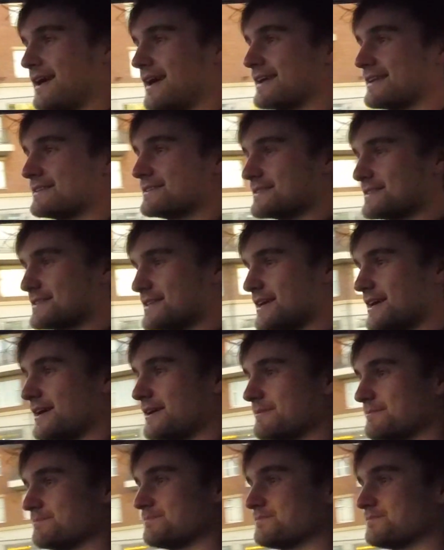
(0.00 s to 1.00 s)
And
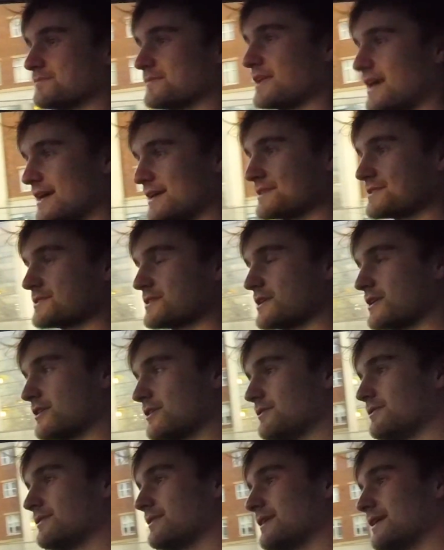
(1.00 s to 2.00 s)
yeah, so
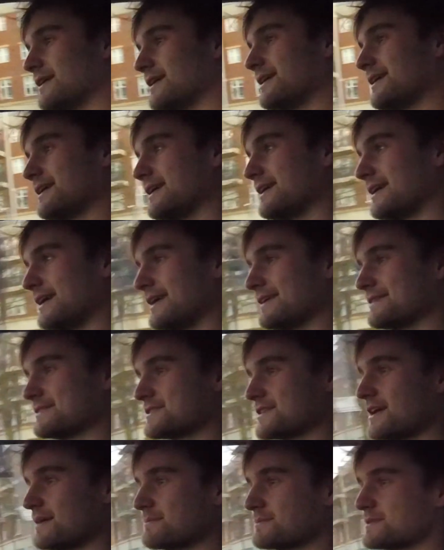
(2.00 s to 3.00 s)
in
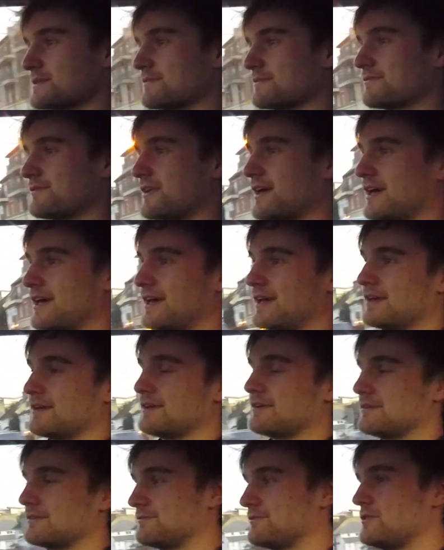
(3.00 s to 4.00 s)
terms of
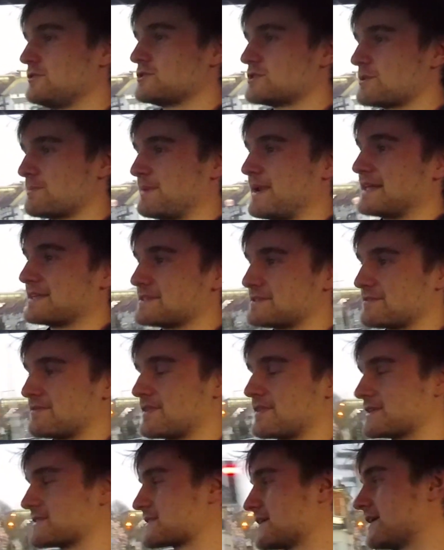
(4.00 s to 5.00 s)
future plans
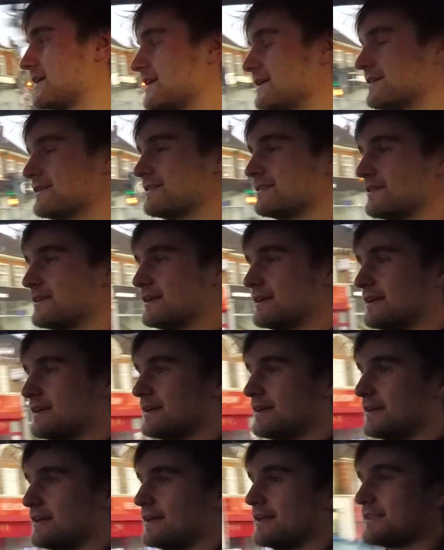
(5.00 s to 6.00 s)
for this car,
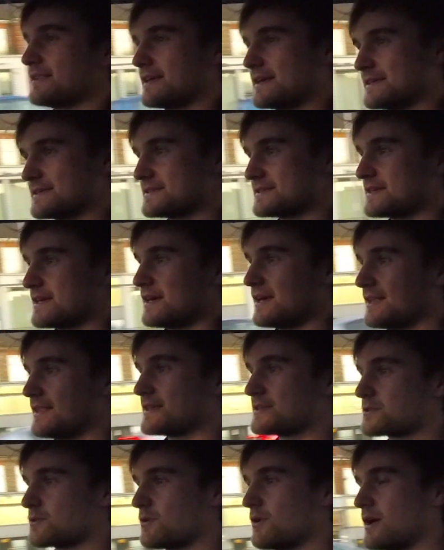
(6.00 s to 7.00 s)
there's
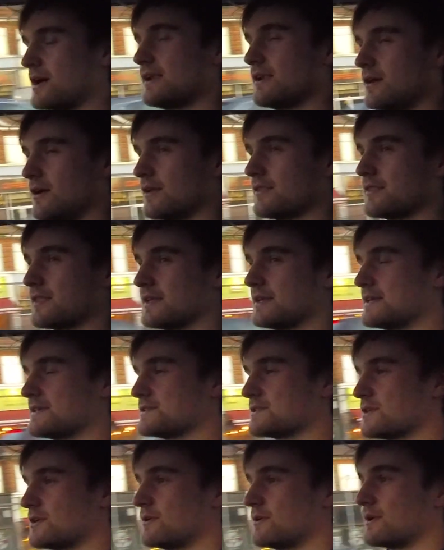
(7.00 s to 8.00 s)
quite a lot that
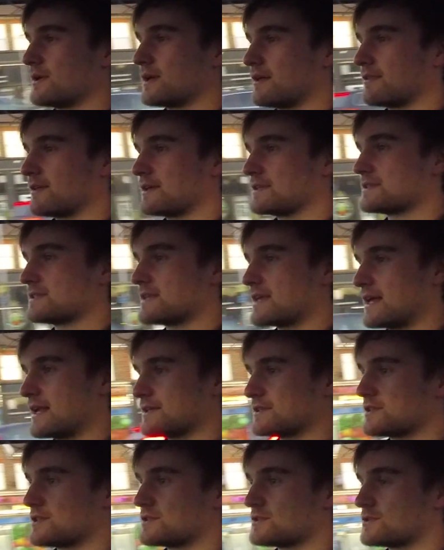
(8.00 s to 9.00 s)
needs doing, I think, to get
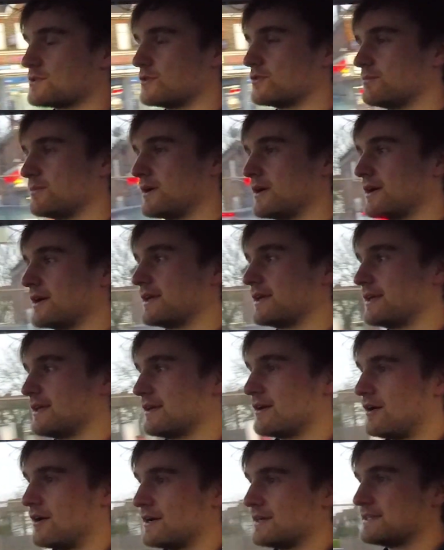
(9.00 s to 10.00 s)
it to sort of my
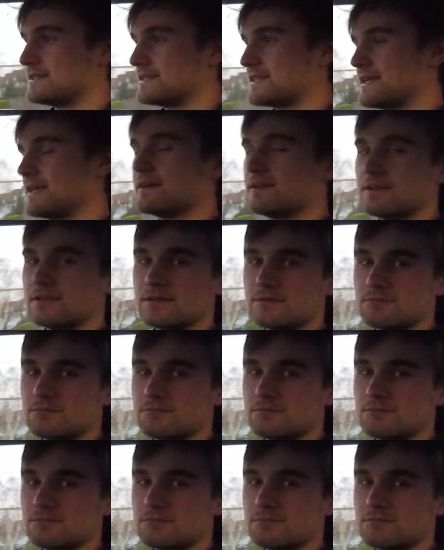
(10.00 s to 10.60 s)
ideal